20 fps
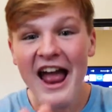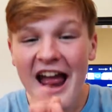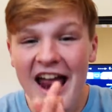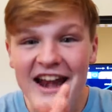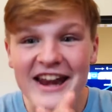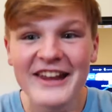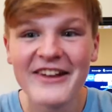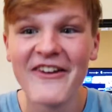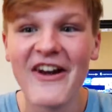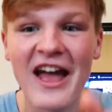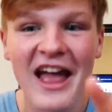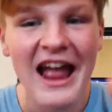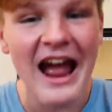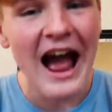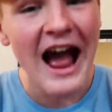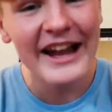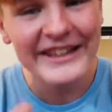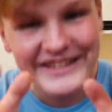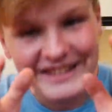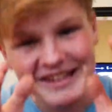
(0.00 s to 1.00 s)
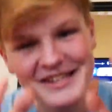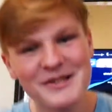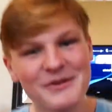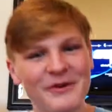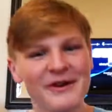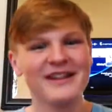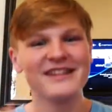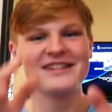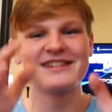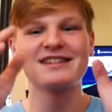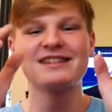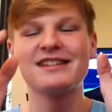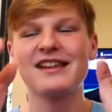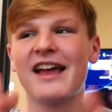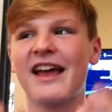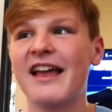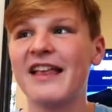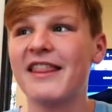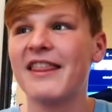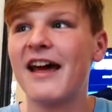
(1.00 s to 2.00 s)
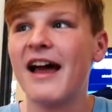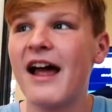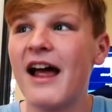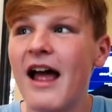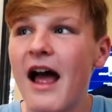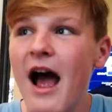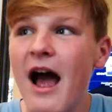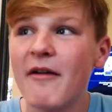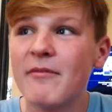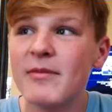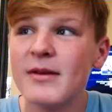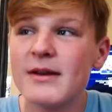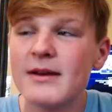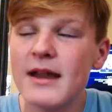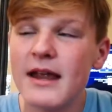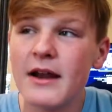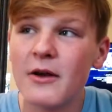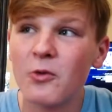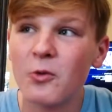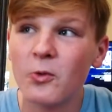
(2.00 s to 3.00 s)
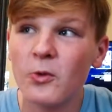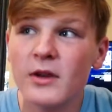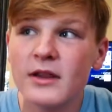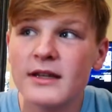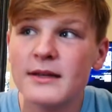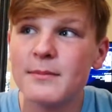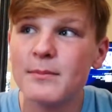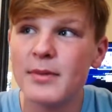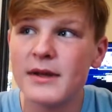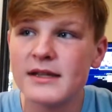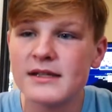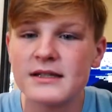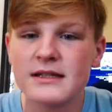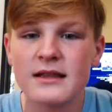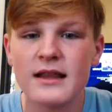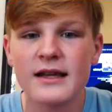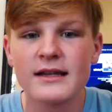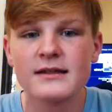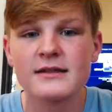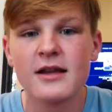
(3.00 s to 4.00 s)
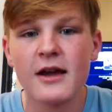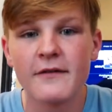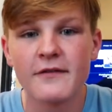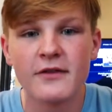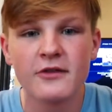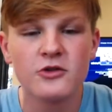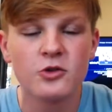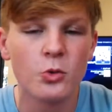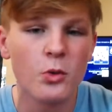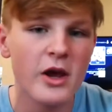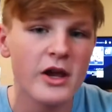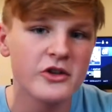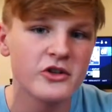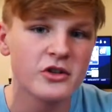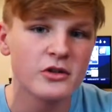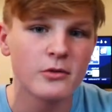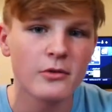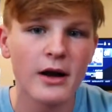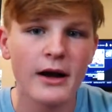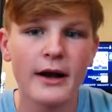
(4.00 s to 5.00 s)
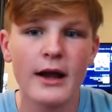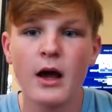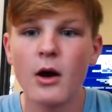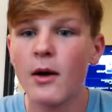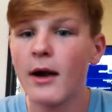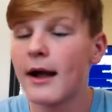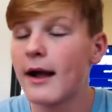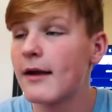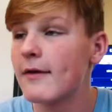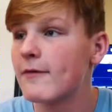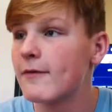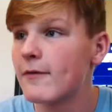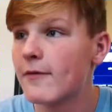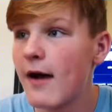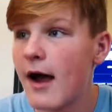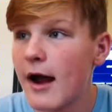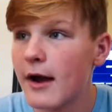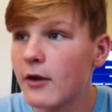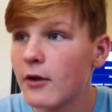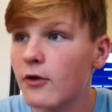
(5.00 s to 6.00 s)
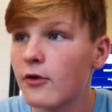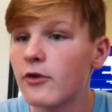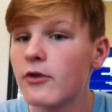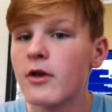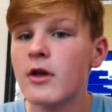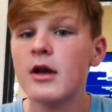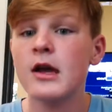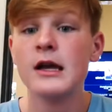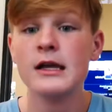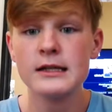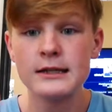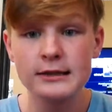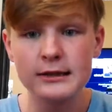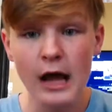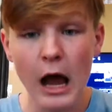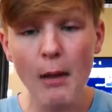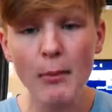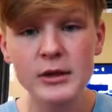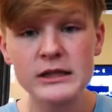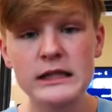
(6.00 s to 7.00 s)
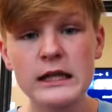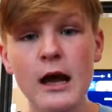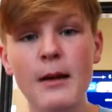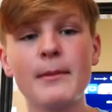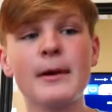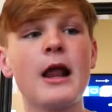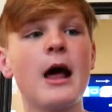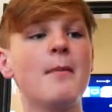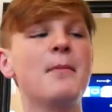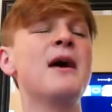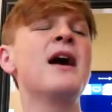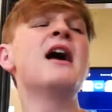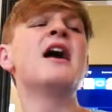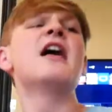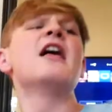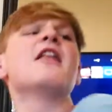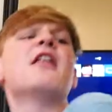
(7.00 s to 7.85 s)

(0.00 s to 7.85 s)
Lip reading: Anyway, I just wanted to say that I've been in a really busy, like, tough situation right now. I got finals. Summer's coming up.